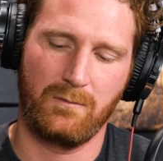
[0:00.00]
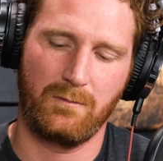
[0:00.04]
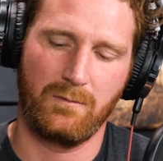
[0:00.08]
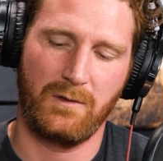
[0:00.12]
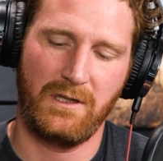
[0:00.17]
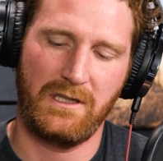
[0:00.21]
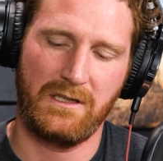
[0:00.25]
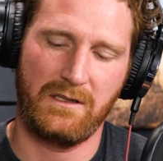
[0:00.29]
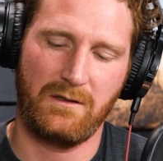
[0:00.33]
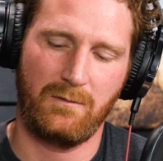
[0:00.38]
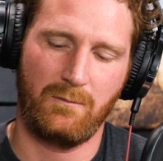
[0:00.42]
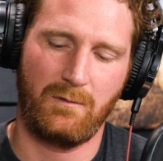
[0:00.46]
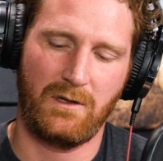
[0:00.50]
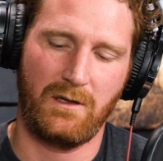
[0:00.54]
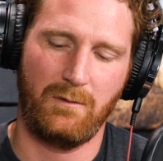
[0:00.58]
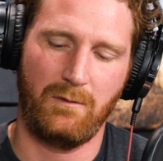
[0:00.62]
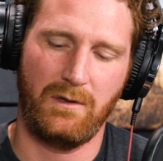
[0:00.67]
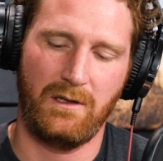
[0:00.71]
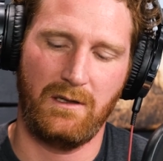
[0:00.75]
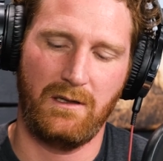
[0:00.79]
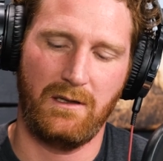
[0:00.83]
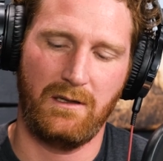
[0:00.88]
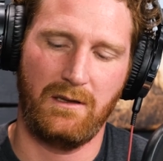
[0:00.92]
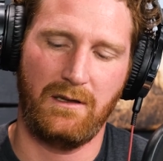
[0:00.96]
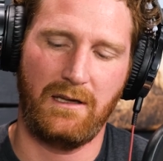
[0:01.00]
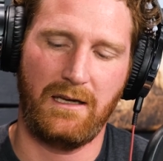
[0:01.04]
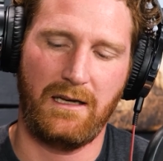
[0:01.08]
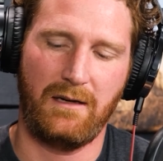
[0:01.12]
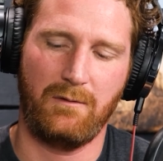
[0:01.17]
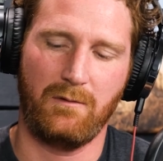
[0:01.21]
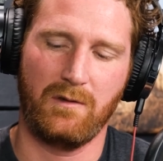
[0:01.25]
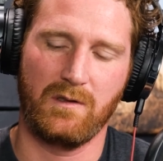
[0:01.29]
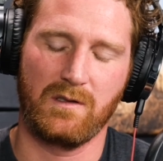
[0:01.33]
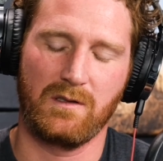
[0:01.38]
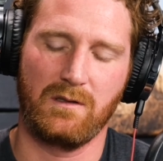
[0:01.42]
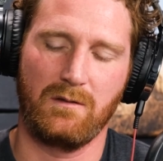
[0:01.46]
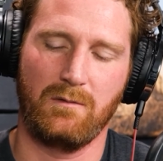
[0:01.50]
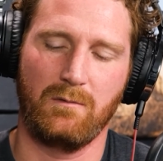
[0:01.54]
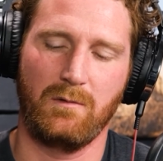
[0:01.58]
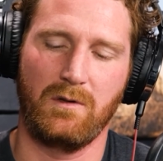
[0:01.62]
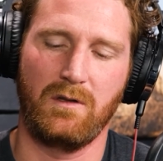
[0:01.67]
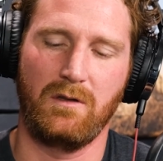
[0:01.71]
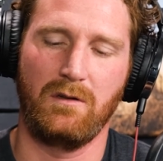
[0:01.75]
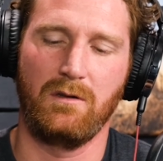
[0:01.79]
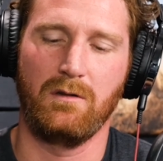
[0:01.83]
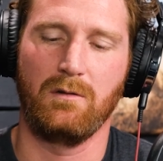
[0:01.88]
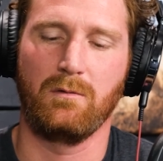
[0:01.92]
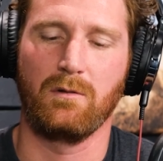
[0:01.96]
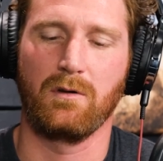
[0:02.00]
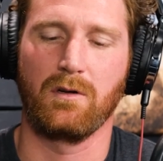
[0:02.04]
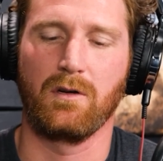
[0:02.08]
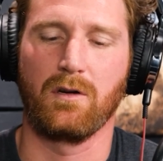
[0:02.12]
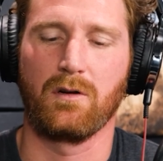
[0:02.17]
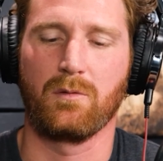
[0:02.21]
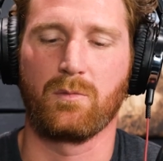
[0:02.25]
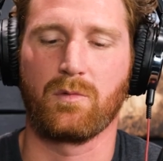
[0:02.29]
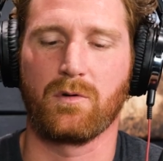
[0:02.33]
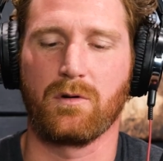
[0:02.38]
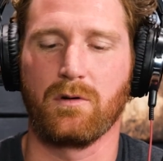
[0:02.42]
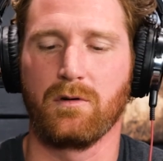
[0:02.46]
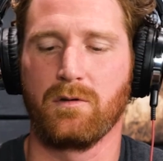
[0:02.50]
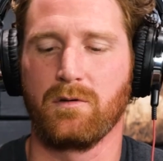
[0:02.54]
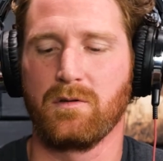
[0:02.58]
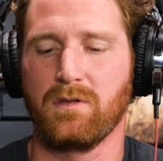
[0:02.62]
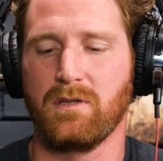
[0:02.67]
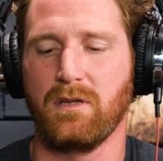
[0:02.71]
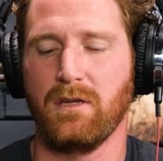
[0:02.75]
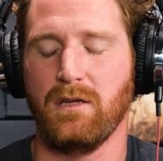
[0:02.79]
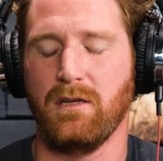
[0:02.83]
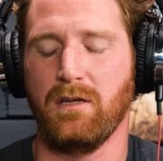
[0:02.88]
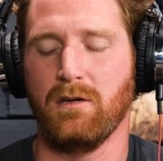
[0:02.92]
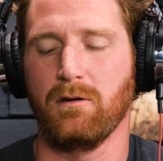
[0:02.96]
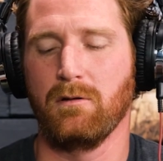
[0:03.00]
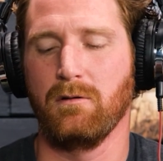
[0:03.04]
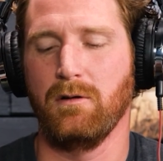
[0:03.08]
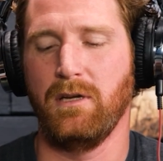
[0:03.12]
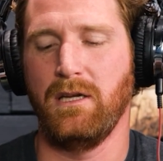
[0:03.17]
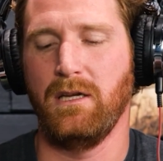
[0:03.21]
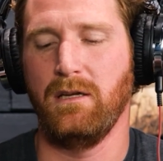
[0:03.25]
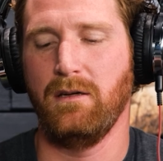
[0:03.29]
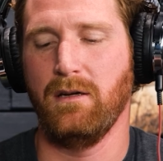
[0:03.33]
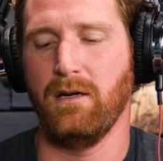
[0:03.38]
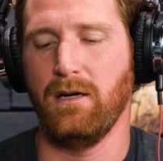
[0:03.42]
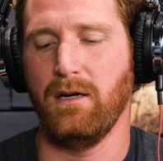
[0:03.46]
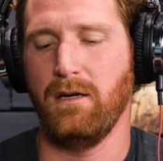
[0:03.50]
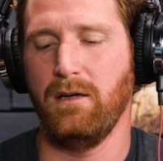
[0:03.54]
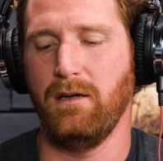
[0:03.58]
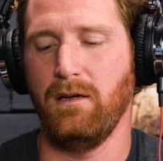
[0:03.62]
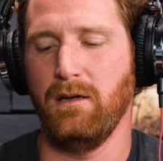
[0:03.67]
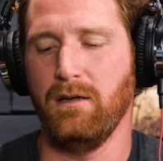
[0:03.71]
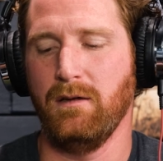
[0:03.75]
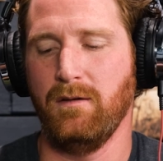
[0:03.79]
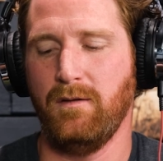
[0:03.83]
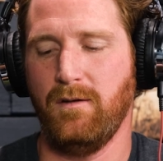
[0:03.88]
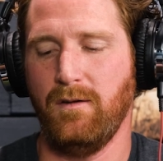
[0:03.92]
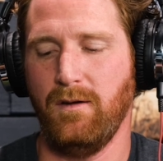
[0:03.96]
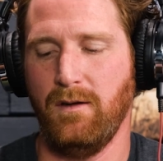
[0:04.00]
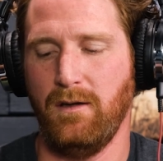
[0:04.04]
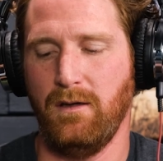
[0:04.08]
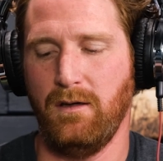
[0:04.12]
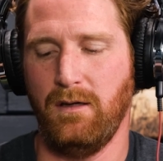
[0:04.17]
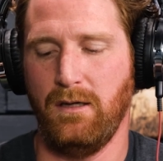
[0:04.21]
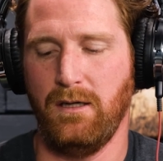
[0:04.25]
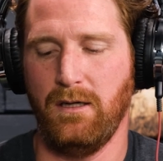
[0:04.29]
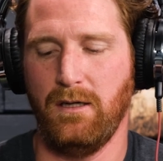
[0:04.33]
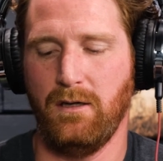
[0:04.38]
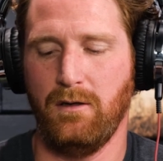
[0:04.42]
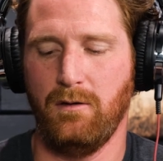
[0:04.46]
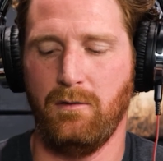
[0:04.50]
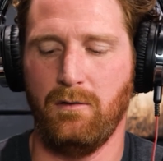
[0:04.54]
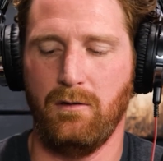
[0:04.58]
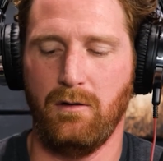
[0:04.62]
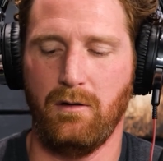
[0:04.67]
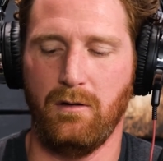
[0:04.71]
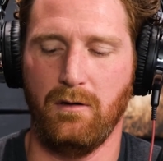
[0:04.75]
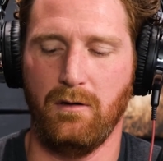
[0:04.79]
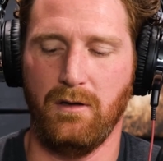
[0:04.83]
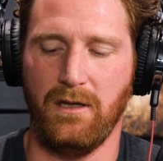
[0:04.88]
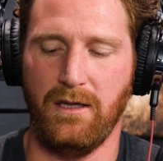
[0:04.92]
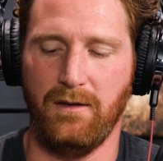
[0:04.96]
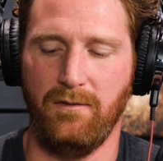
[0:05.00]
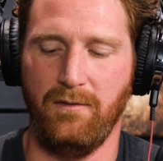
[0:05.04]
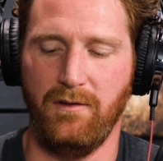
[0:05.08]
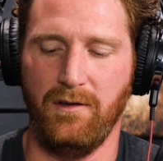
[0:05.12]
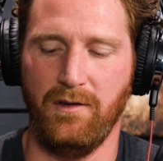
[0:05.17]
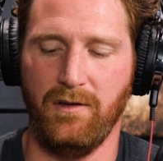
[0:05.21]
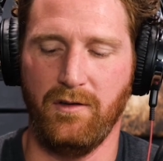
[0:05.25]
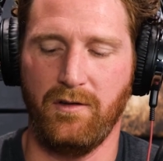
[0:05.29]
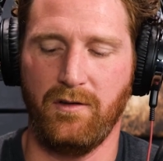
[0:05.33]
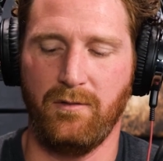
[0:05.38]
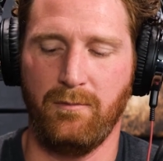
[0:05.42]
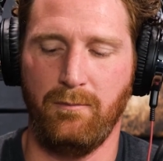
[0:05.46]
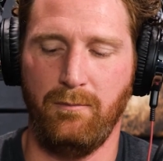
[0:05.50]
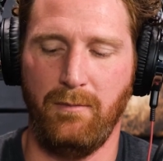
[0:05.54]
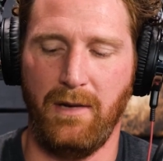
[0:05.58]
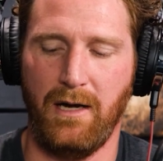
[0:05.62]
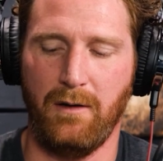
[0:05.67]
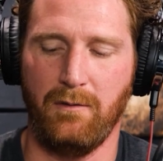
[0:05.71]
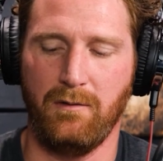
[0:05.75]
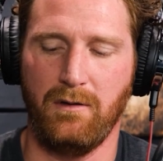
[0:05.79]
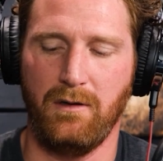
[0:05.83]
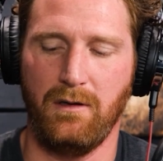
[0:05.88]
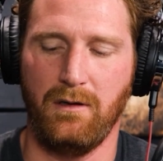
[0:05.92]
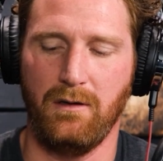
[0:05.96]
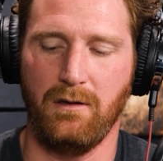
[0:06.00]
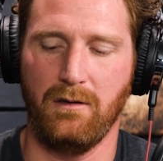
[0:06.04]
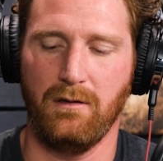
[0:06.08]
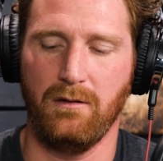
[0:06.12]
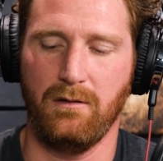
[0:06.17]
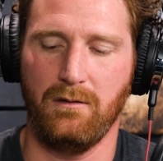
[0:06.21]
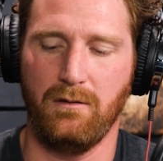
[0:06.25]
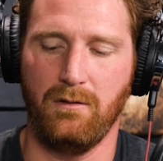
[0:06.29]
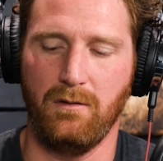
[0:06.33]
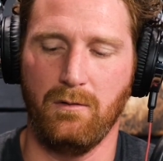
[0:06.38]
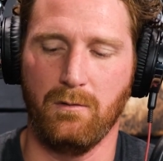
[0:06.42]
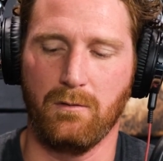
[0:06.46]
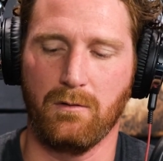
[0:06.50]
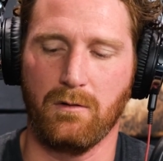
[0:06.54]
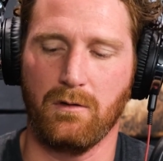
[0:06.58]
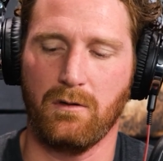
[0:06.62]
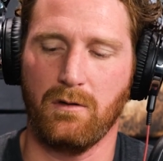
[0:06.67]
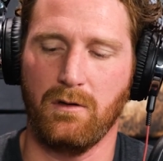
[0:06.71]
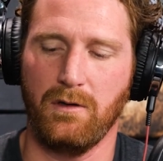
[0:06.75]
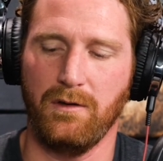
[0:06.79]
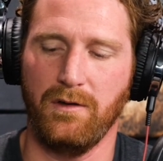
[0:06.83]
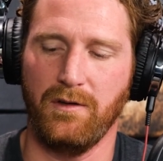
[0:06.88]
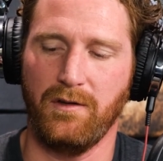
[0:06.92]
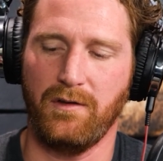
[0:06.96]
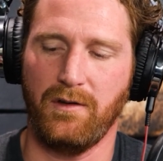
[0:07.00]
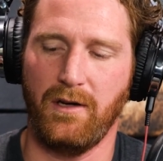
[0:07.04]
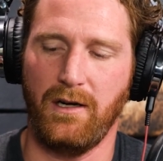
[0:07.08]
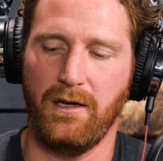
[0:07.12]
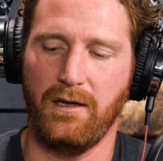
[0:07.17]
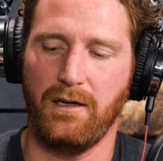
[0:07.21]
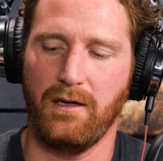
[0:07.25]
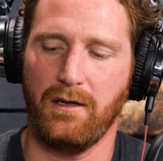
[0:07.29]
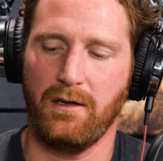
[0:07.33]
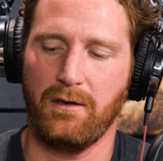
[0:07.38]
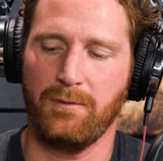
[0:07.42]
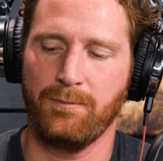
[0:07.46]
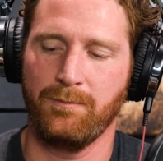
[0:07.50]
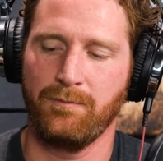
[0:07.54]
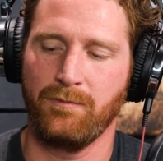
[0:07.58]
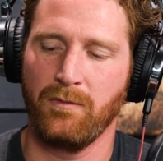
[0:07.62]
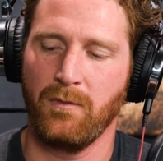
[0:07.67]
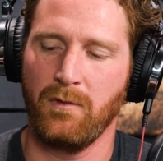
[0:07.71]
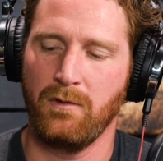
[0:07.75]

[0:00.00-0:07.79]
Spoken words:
reason why we did that was with the newer GoPros, the Hero 8, 9, and 10 now all have this mounting door on the side here.